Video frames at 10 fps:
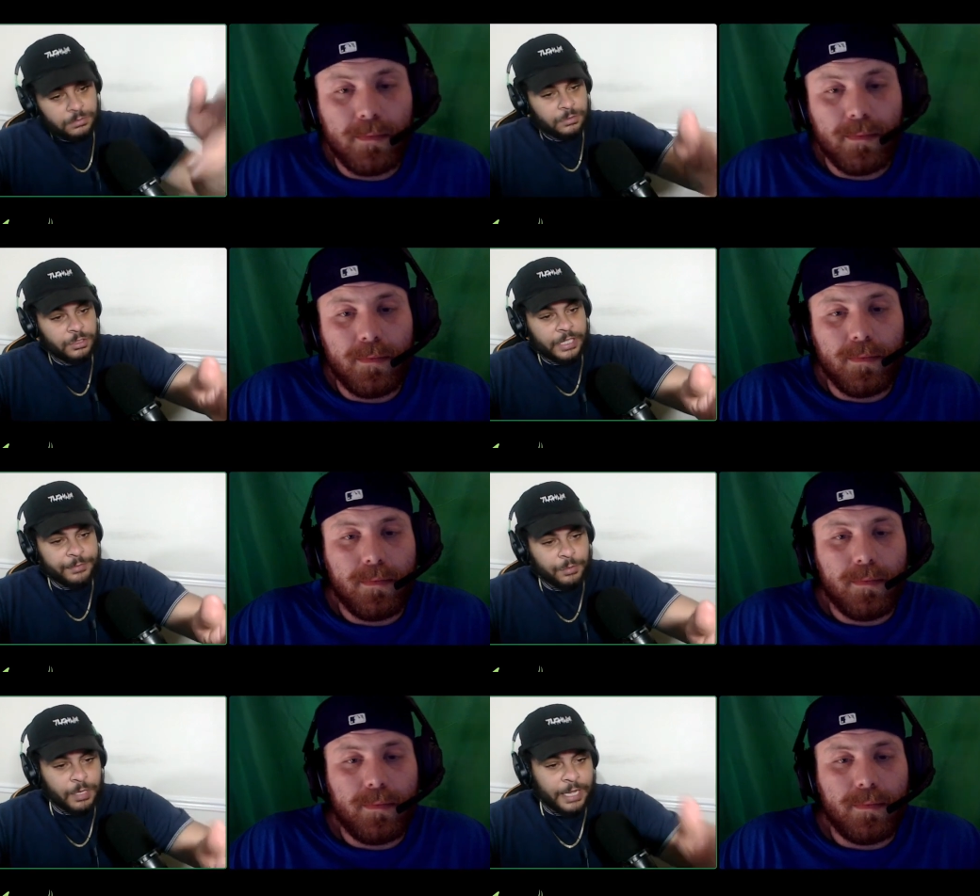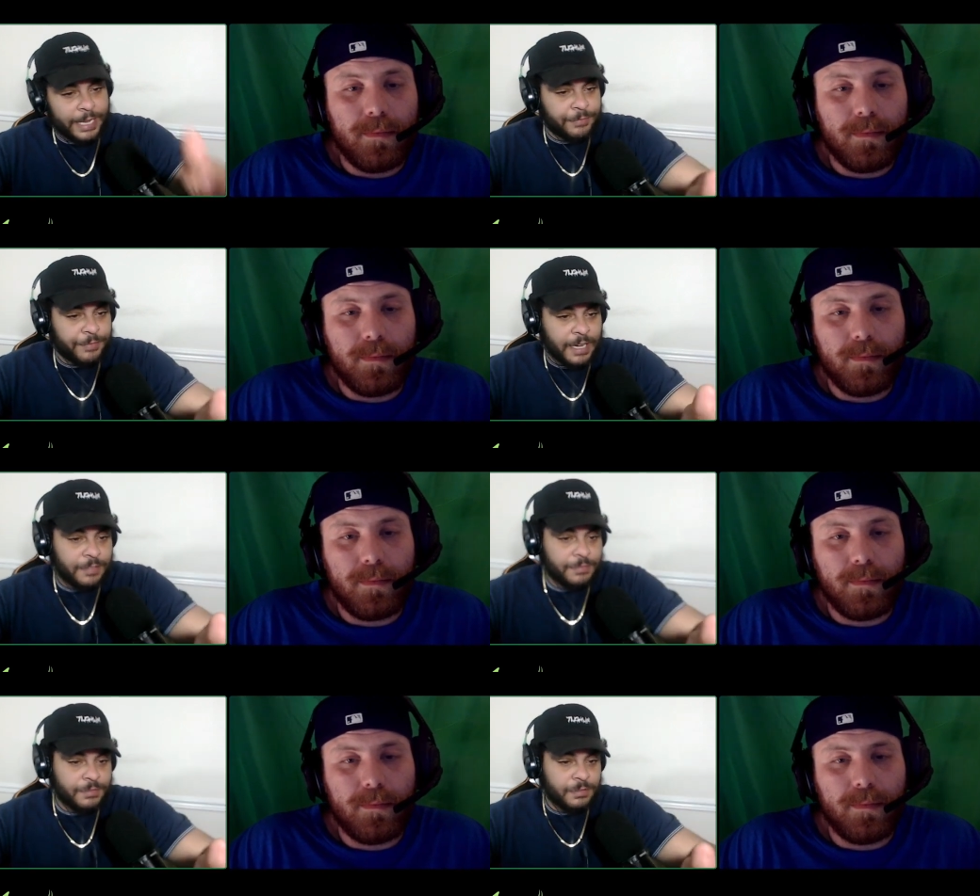Speaker 1: you gave it what,
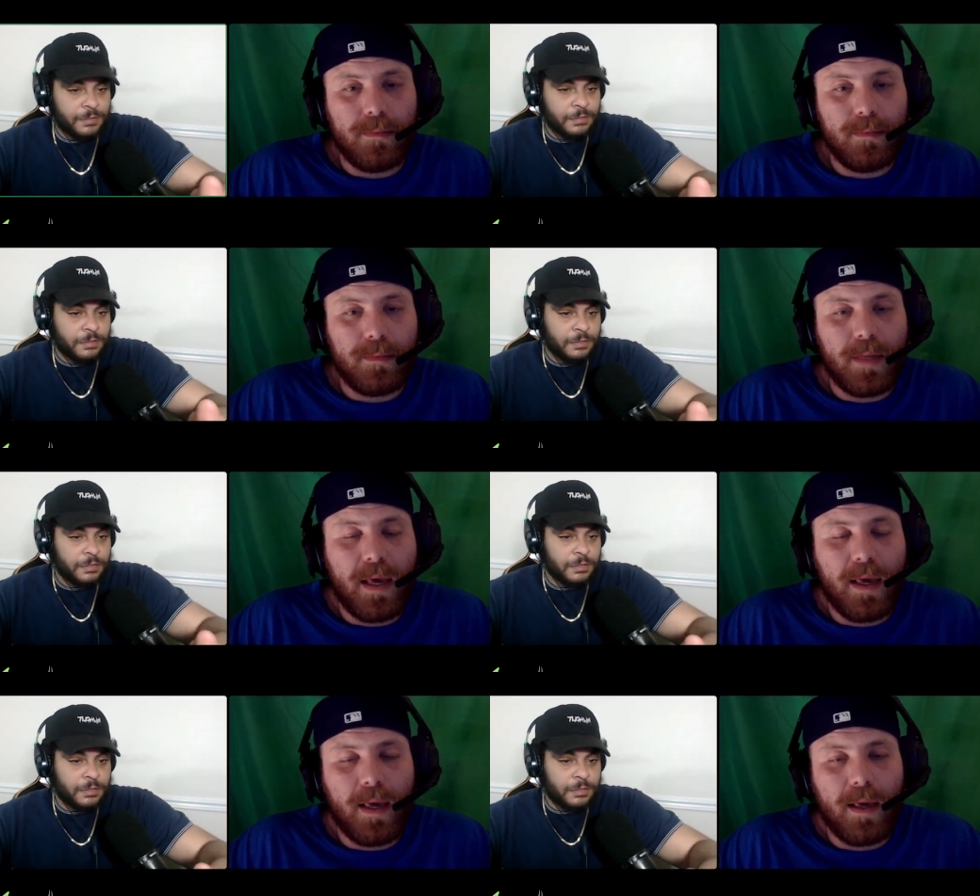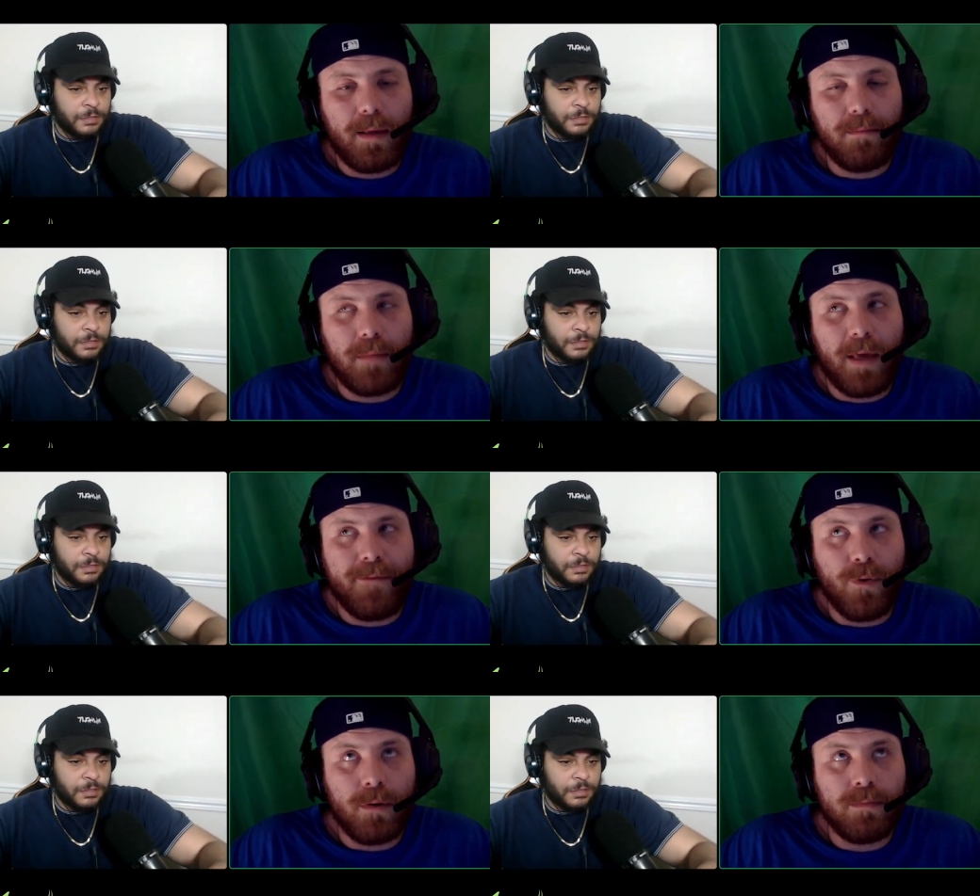A5?
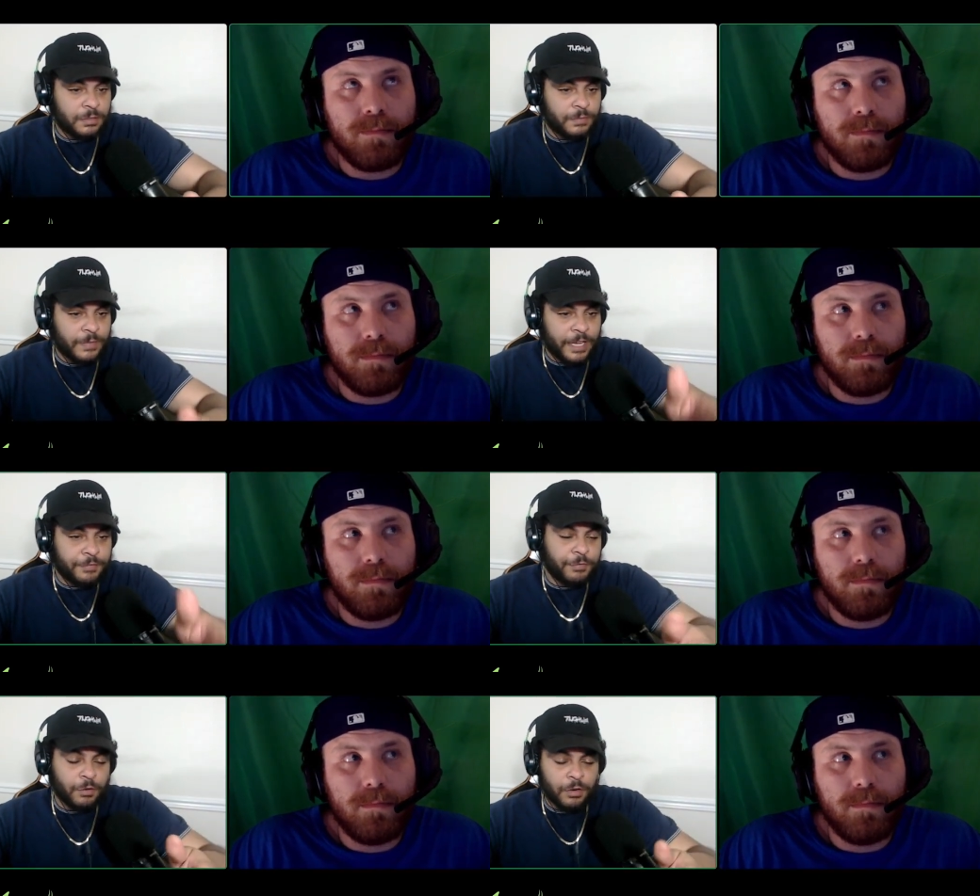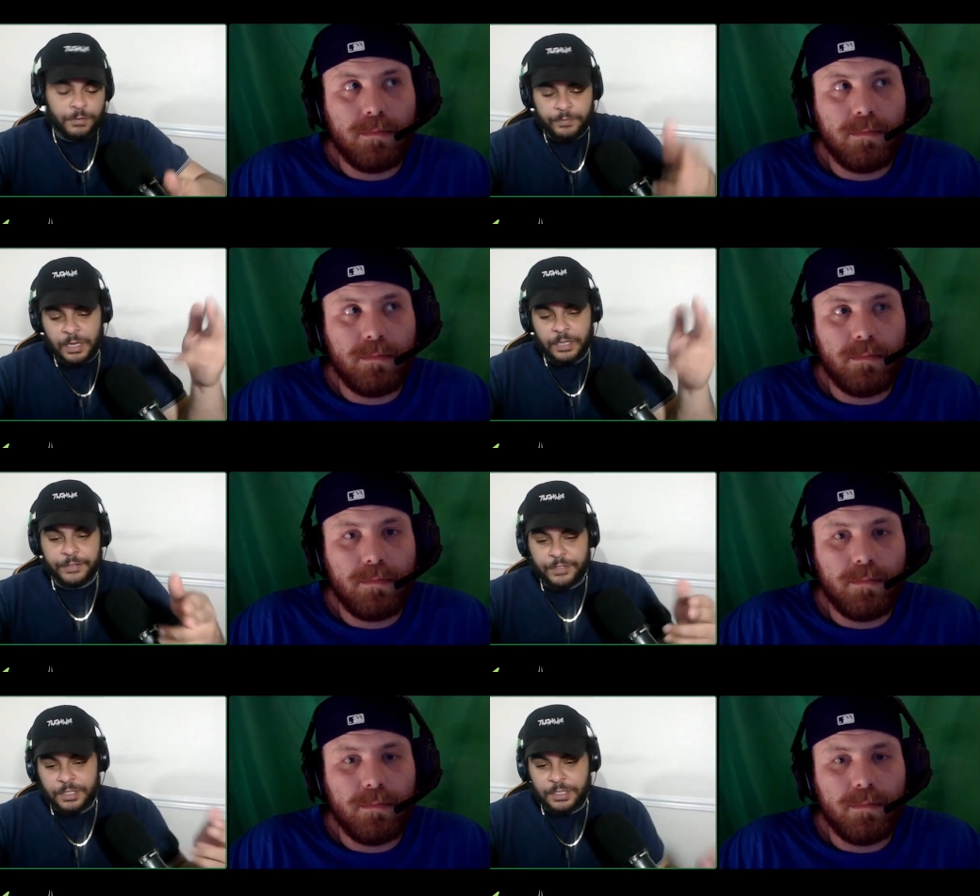
Speaker 2: A4.
Speaker 1: A4. I'll
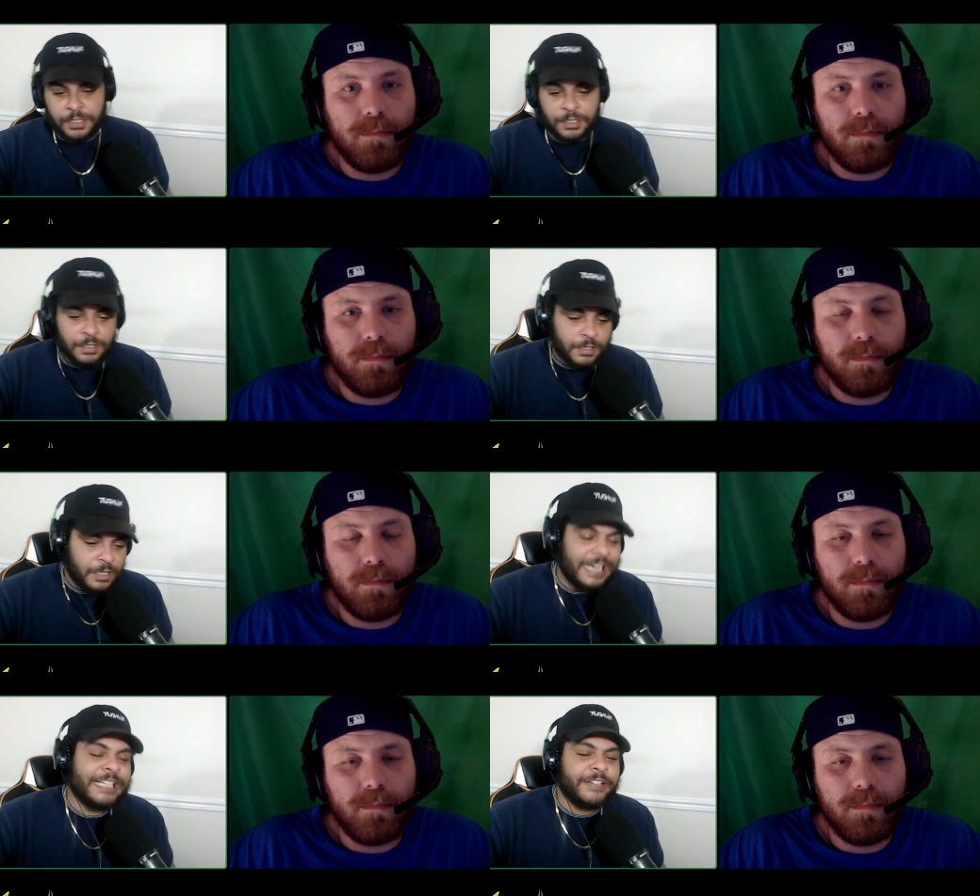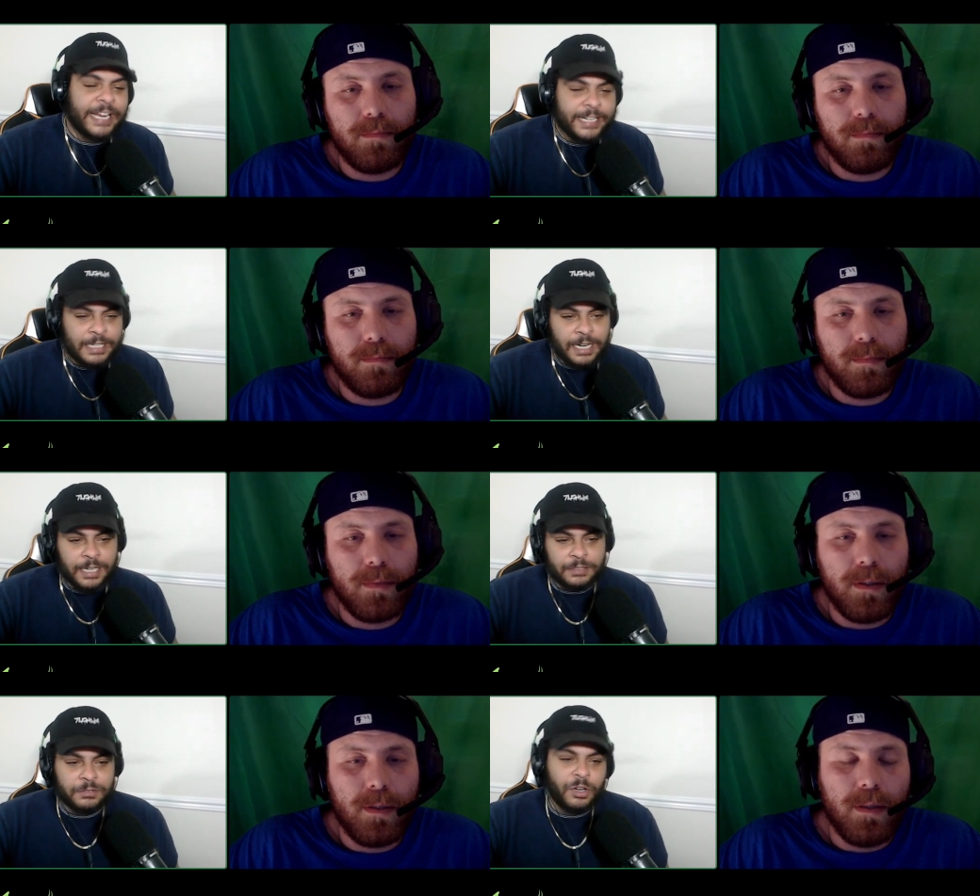give it a, I'll give it an 8
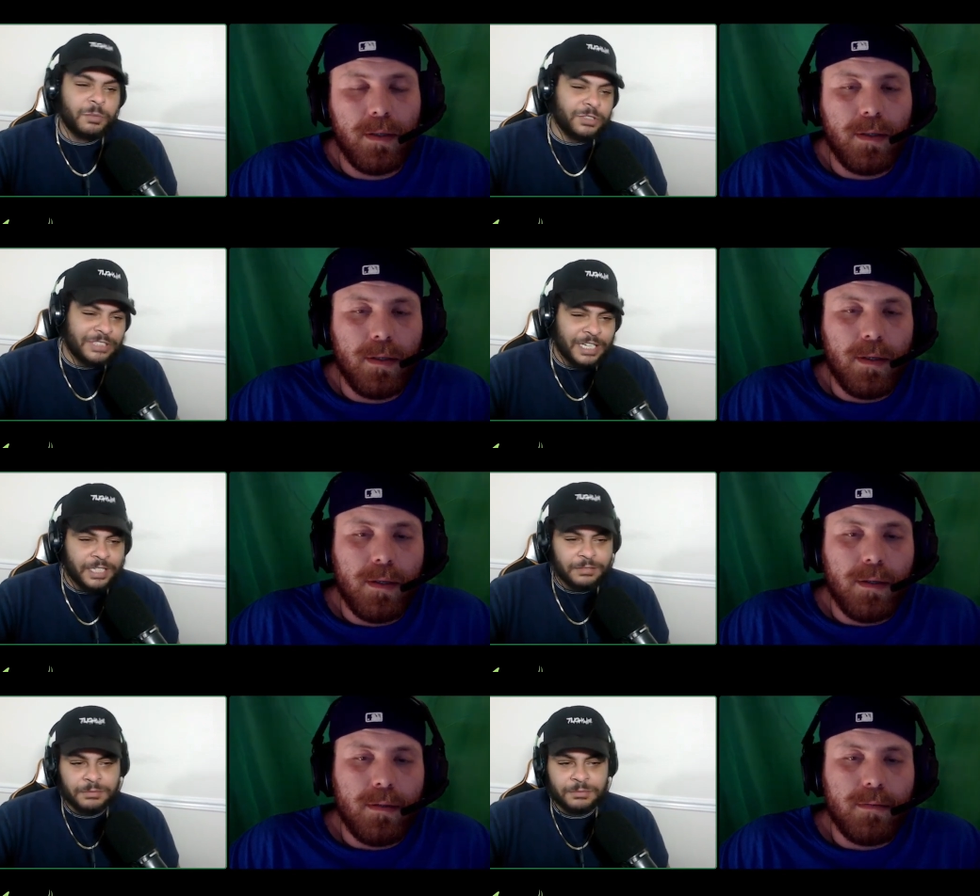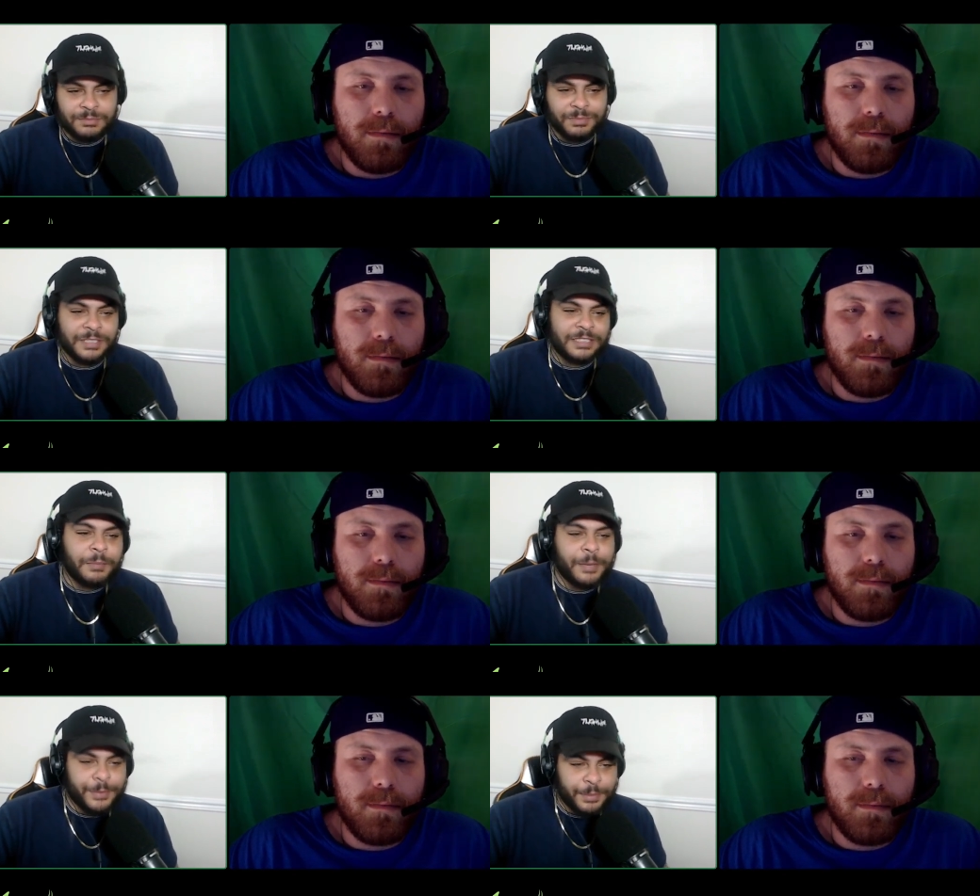9, almost 9, but there
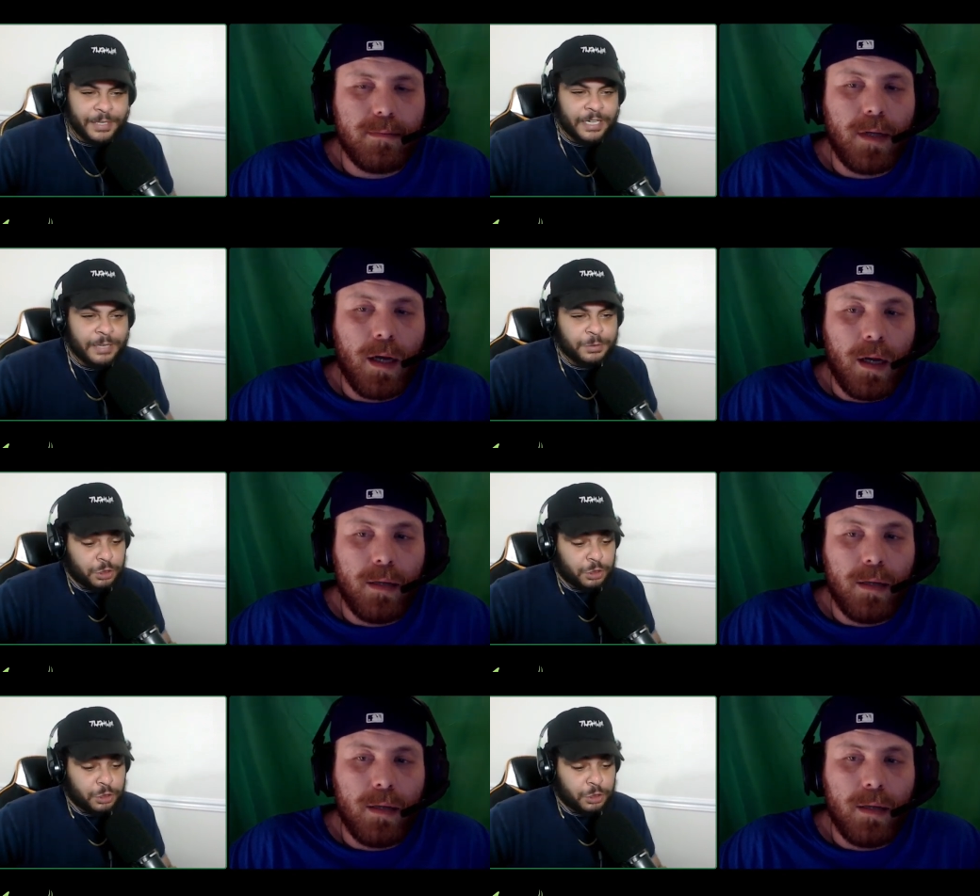might be a better episode,